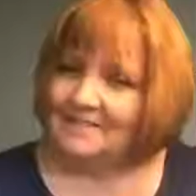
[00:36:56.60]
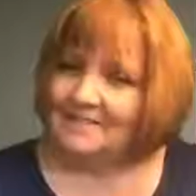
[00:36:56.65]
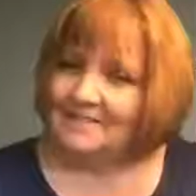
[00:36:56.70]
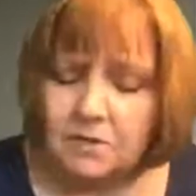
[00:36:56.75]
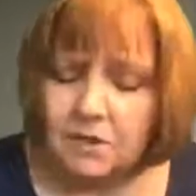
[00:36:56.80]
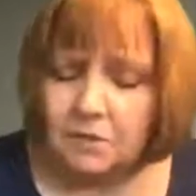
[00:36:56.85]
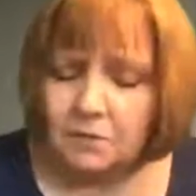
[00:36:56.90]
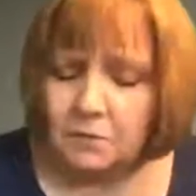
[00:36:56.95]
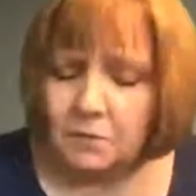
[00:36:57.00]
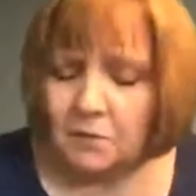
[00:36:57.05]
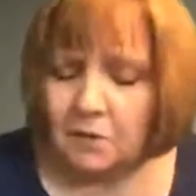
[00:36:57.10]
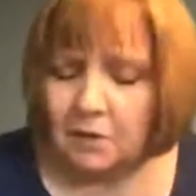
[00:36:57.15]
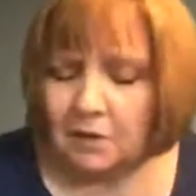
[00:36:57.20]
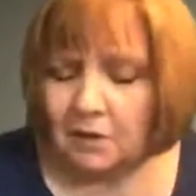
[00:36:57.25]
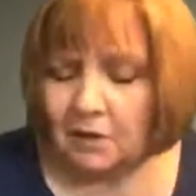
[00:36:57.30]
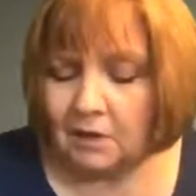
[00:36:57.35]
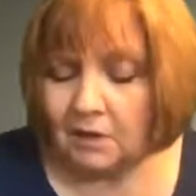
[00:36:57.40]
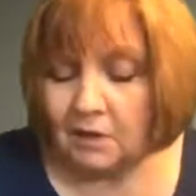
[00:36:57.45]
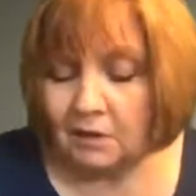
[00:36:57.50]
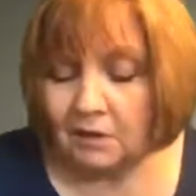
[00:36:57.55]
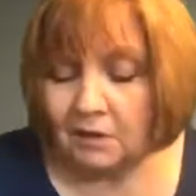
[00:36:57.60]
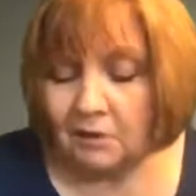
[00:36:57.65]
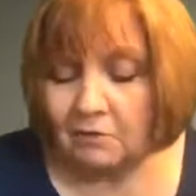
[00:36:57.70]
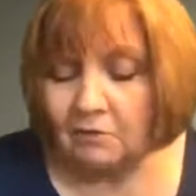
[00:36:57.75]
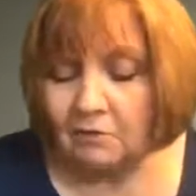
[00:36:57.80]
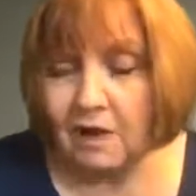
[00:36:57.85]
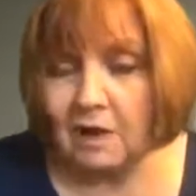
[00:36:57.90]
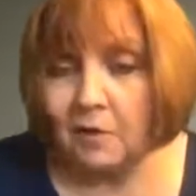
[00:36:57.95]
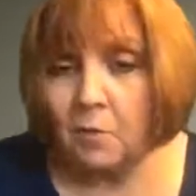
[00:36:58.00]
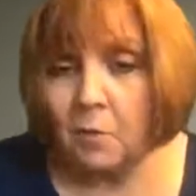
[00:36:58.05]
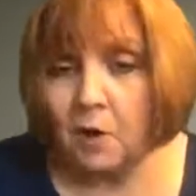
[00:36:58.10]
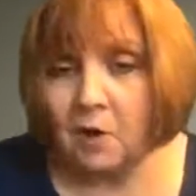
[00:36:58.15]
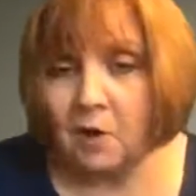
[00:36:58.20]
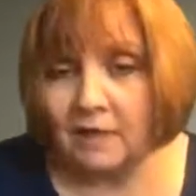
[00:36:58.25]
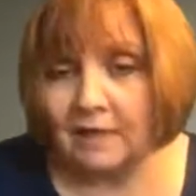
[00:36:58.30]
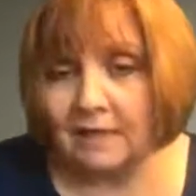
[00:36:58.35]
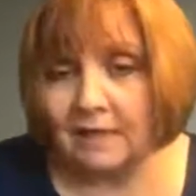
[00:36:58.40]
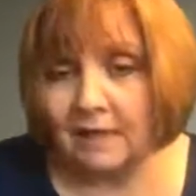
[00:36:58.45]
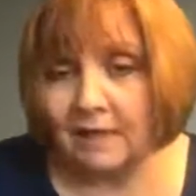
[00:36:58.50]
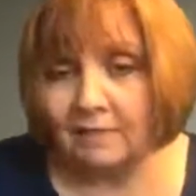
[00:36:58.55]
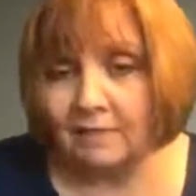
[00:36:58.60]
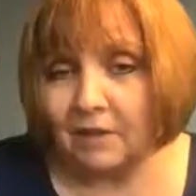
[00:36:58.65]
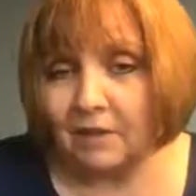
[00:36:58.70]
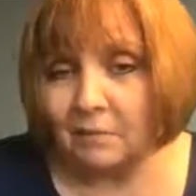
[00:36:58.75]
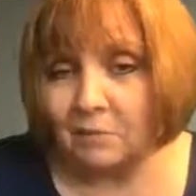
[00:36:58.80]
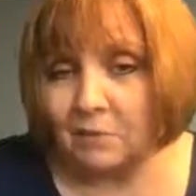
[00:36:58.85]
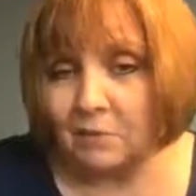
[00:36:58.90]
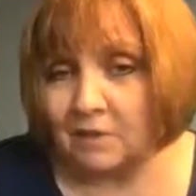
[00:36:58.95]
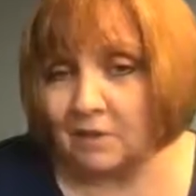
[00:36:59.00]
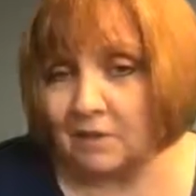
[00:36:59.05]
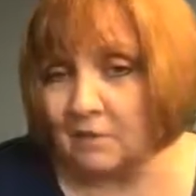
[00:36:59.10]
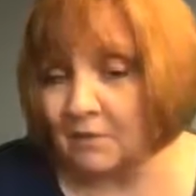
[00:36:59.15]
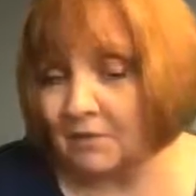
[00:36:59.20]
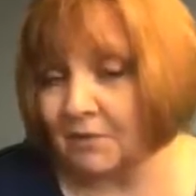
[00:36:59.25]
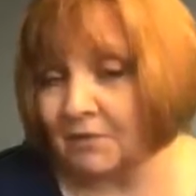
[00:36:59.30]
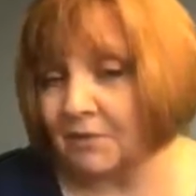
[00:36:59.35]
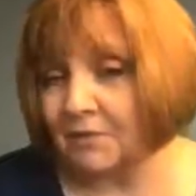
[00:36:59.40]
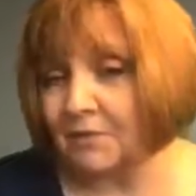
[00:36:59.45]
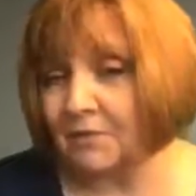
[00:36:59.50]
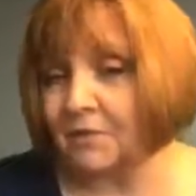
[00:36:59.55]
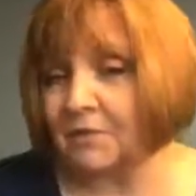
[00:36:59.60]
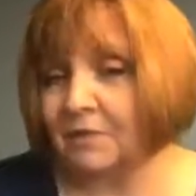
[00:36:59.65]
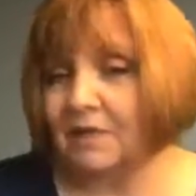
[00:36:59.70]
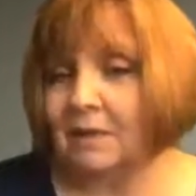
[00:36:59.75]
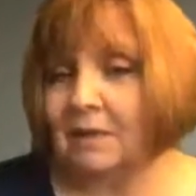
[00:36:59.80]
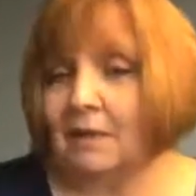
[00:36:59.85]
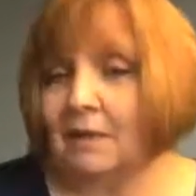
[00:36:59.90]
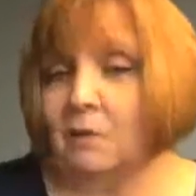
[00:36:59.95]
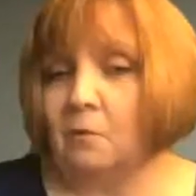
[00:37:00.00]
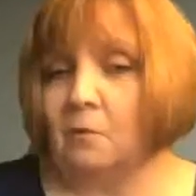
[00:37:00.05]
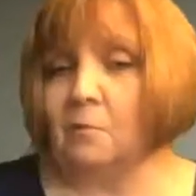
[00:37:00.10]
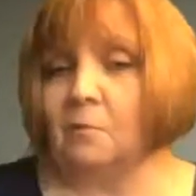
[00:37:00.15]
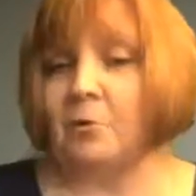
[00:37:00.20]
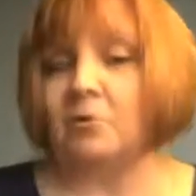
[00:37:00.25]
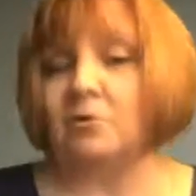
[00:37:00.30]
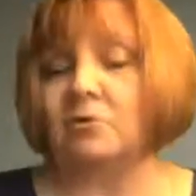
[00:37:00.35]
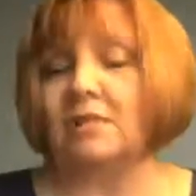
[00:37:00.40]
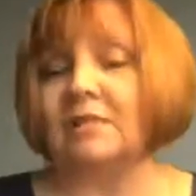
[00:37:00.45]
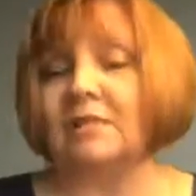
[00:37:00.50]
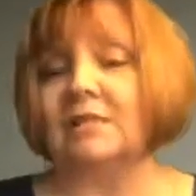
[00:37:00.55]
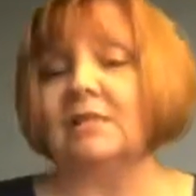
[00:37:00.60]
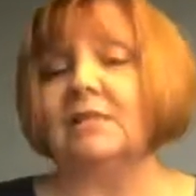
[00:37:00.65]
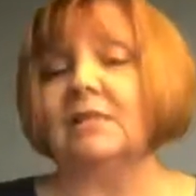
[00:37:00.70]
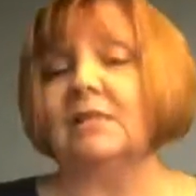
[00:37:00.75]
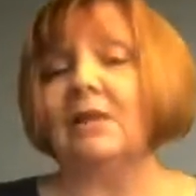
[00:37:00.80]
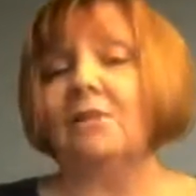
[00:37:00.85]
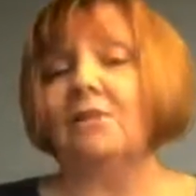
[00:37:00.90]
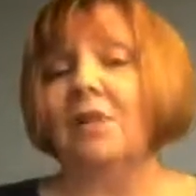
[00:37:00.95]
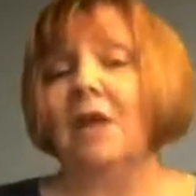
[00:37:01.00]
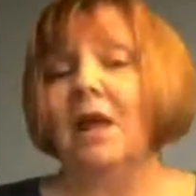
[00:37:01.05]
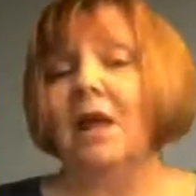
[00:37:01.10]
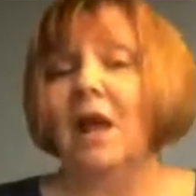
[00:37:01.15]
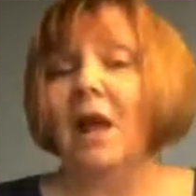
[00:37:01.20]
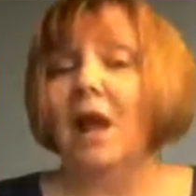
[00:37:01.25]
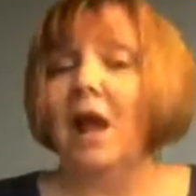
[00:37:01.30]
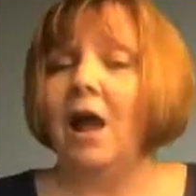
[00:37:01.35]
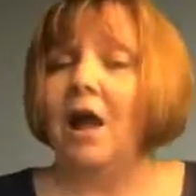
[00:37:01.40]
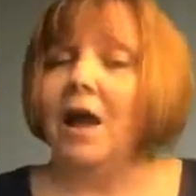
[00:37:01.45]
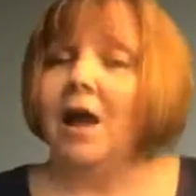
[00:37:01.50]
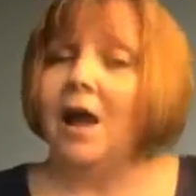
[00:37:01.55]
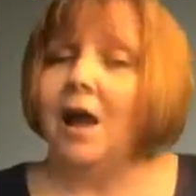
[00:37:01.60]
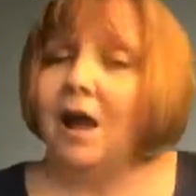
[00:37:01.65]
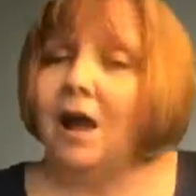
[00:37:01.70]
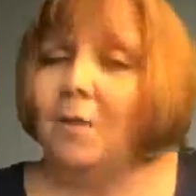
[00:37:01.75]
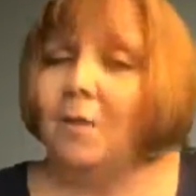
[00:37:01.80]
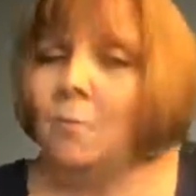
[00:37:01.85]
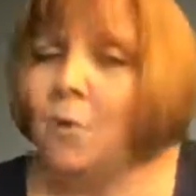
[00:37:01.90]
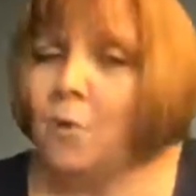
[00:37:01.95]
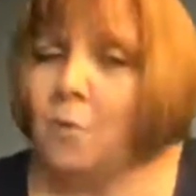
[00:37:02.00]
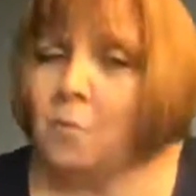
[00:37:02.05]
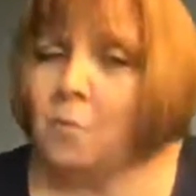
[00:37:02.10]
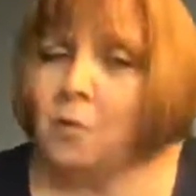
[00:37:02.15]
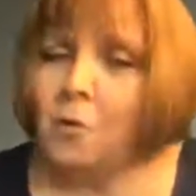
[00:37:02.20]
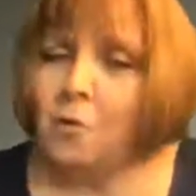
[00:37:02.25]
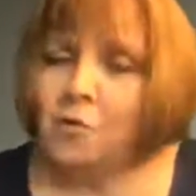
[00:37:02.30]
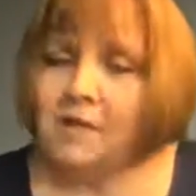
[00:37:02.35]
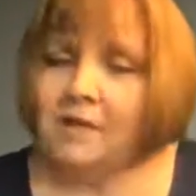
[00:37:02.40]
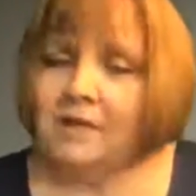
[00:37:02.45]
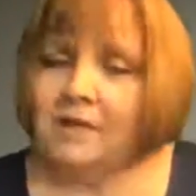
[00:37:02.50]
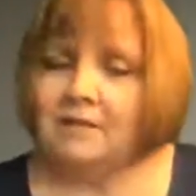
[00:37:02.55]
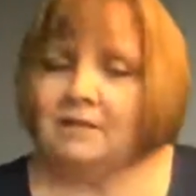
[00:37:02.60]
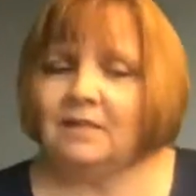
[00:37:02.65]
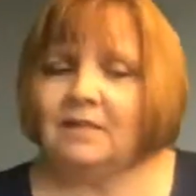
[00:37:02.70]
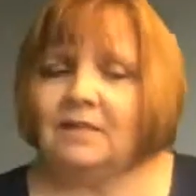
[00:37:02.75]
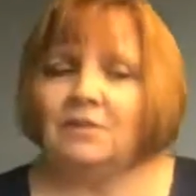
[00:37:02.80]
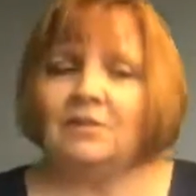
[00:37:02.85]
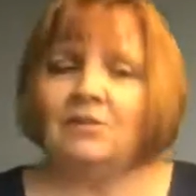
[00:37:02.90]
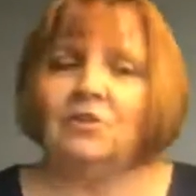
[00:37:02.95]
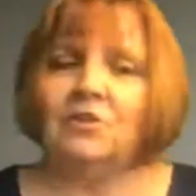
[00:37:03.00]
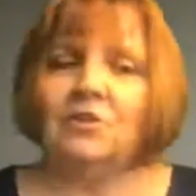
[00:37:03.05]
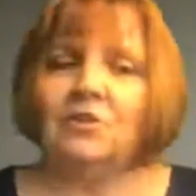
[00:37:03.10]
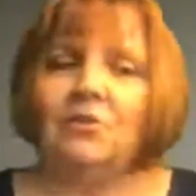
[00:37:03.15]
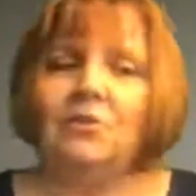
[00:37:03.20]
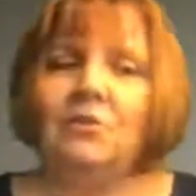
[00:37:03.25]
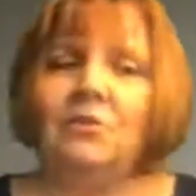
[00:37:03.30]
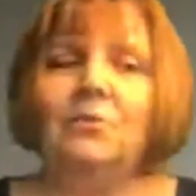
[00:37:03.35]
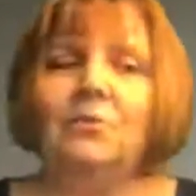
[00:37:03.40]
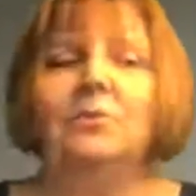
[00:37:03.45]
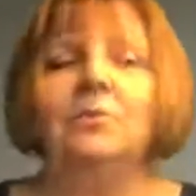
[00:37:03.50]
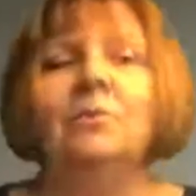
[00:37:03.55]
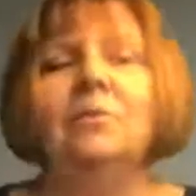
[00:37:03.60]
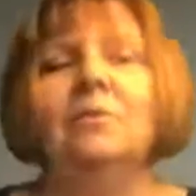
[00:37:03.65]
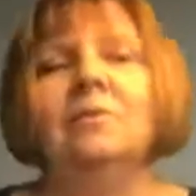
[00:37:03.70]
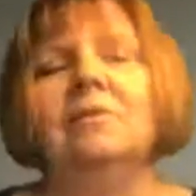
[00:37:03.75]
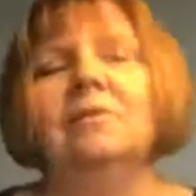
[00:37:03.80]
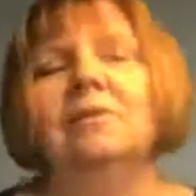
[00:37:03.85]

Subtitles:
So career-wise, everything was ticking all the boxes. So at what point did you